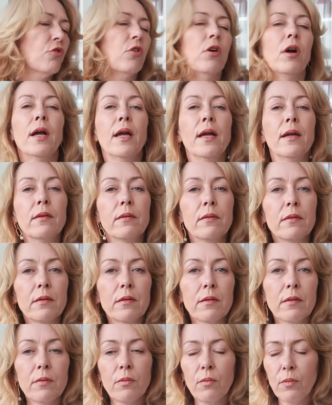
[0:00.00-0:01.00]
I'd like to
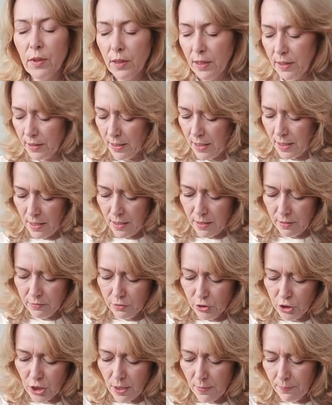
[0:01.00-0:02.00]
try one of their
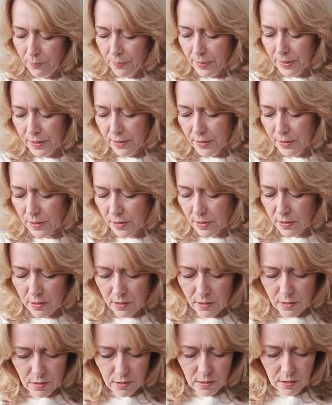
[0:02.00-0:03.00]
jumpers
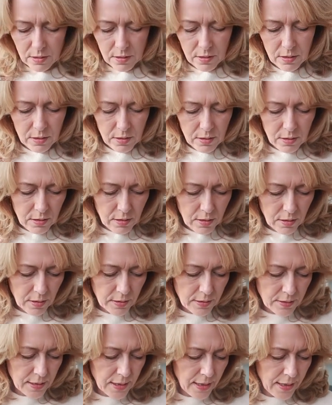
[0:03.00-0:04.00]

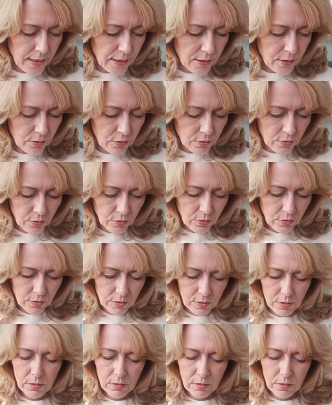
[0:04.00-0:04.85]
and take a look.